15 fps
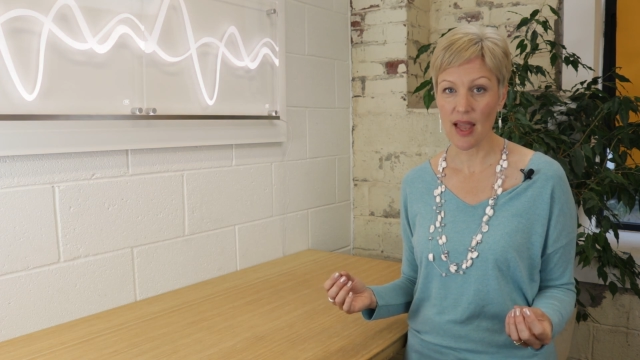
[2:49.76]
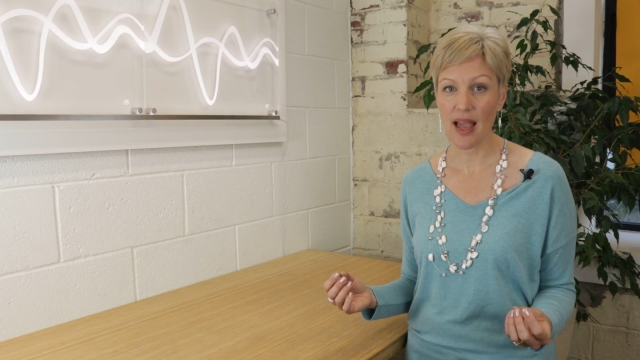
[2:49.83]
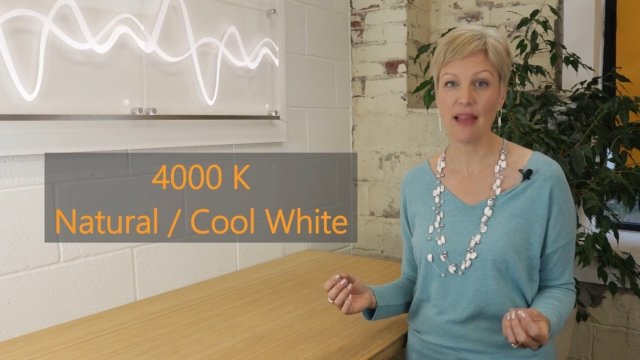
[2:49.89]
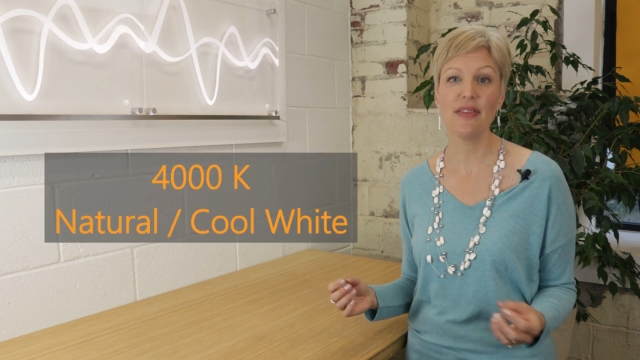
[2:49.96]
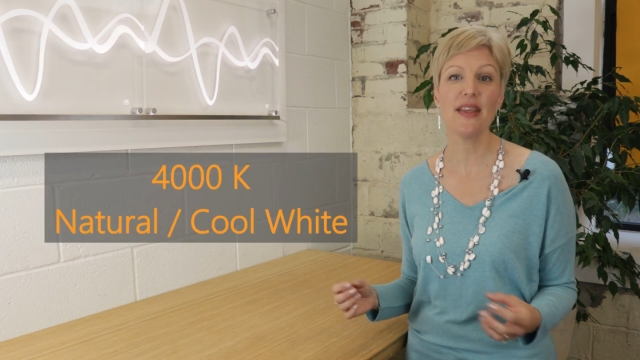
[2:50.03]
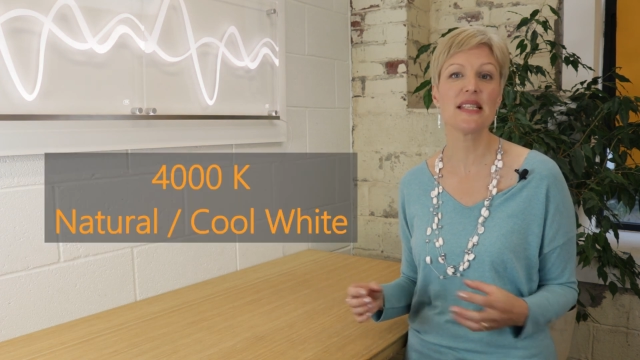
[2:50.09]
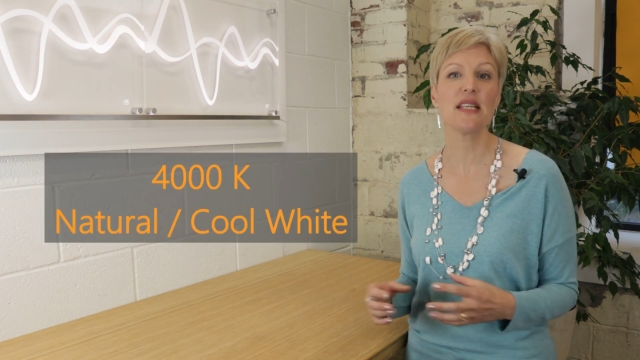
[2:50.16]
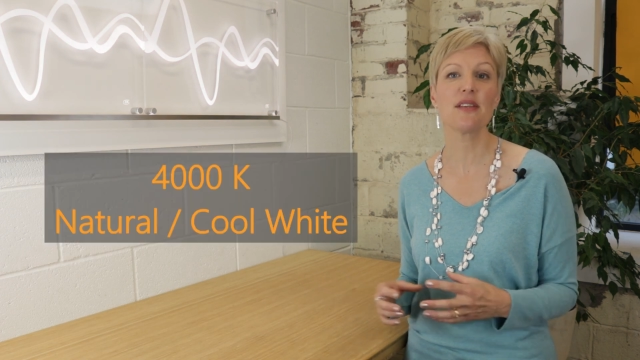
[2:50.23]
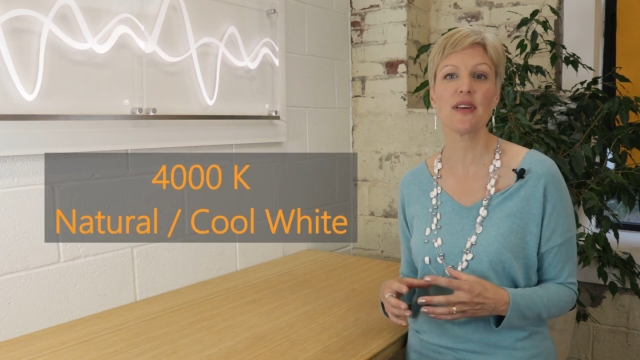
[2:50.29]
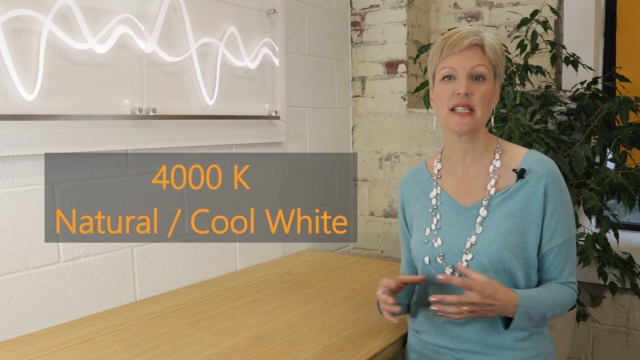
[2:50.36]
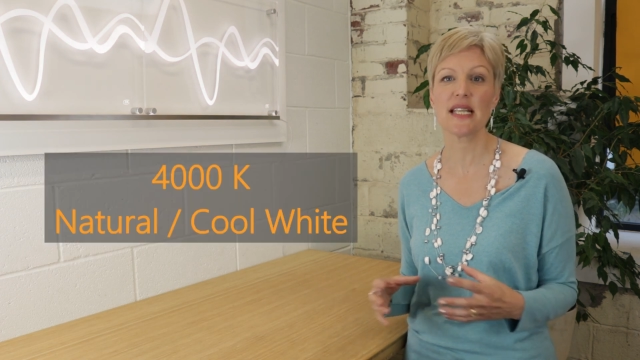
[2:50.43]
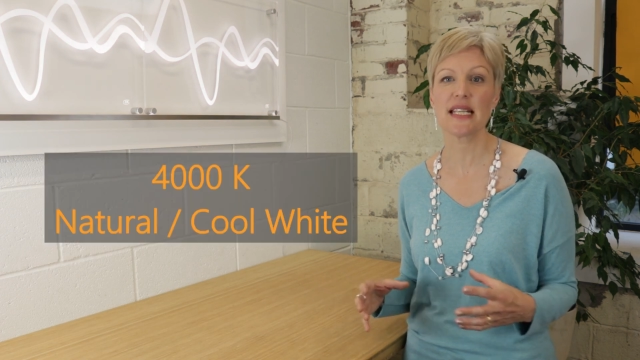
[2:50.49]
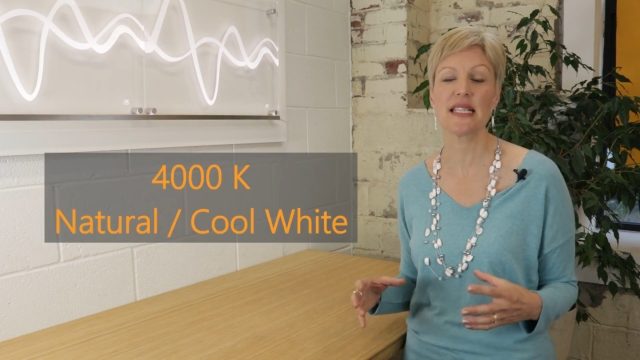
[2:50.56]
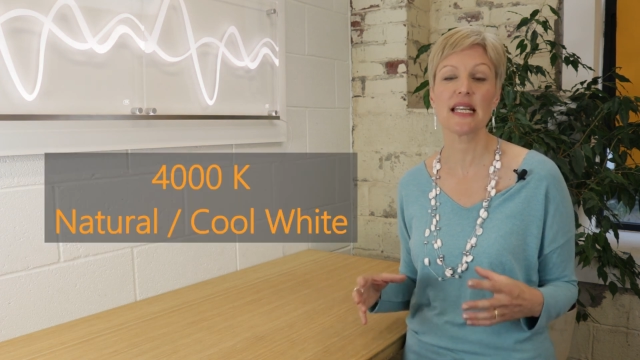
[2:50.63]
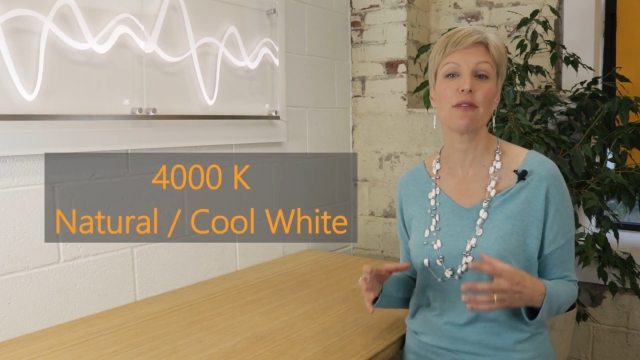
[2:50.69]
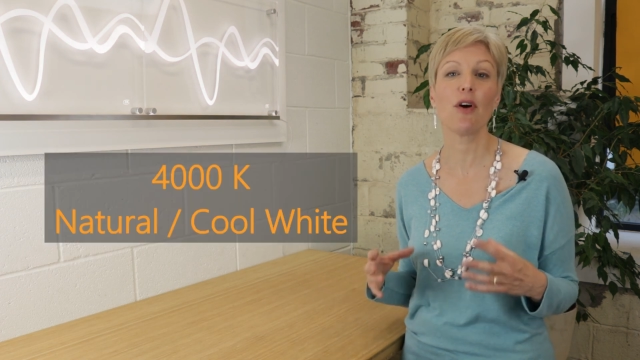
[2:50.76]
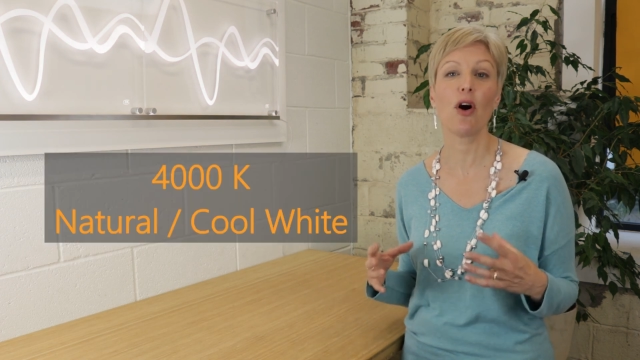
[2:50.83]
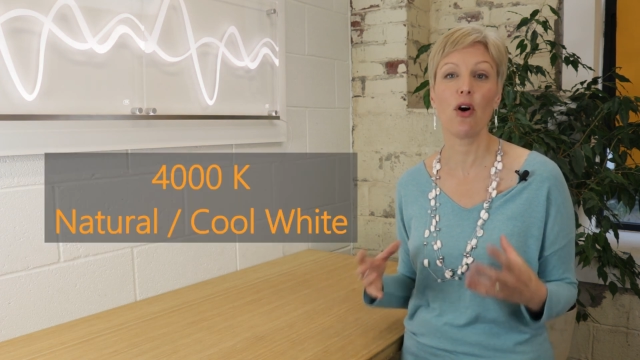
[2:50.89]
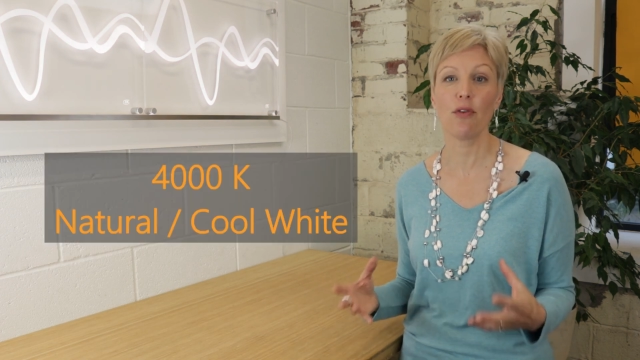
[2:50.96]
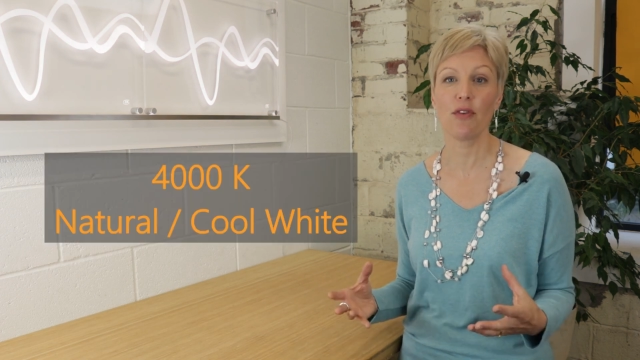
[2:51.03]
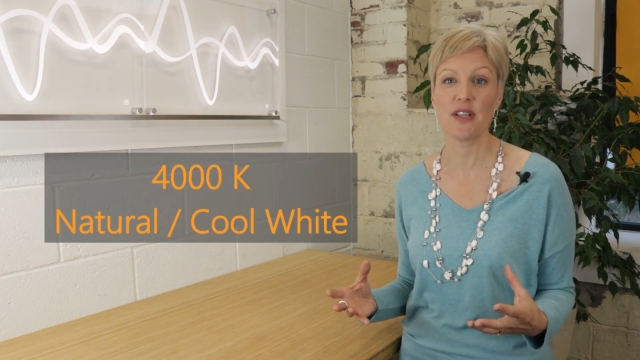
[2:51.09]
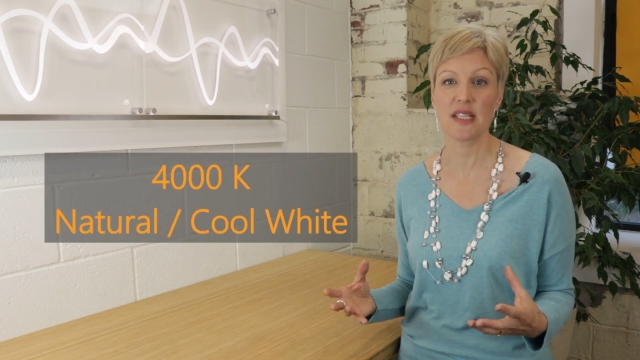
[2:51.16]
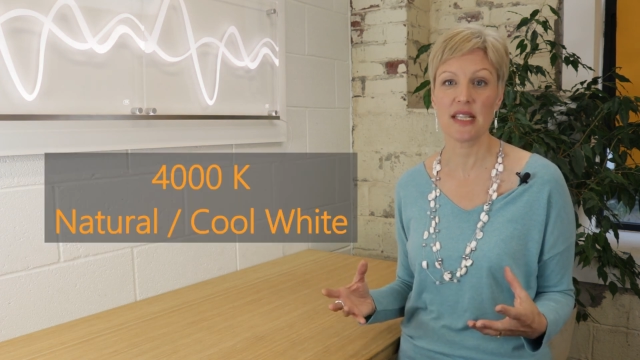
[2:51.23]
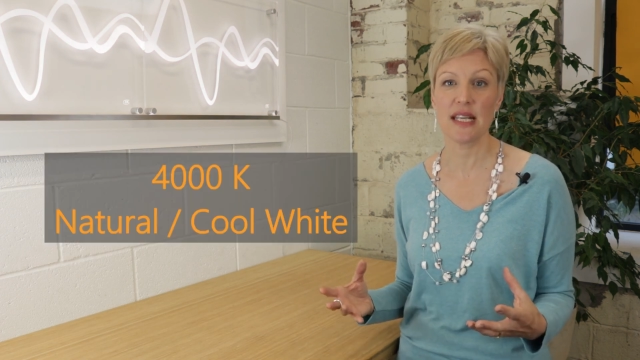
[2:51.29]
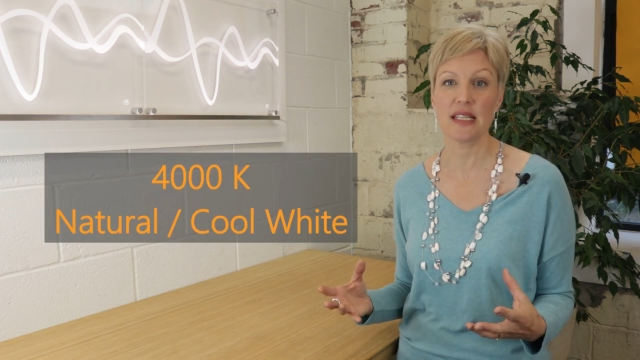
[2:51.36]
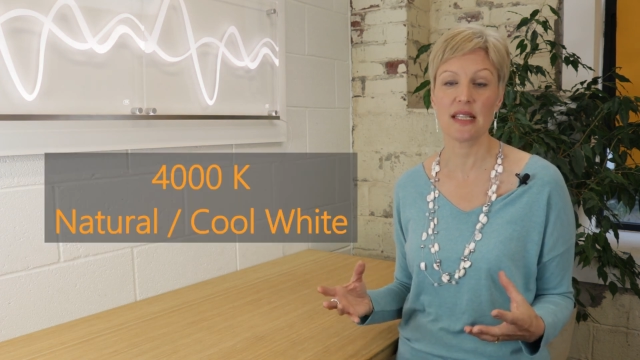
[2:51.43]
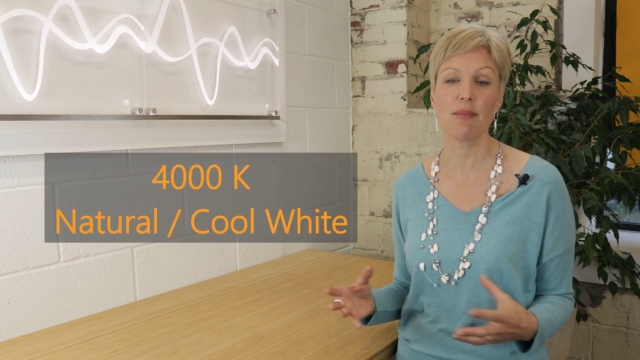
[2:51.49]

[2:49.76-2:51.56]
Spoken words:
And this is fantastic for offices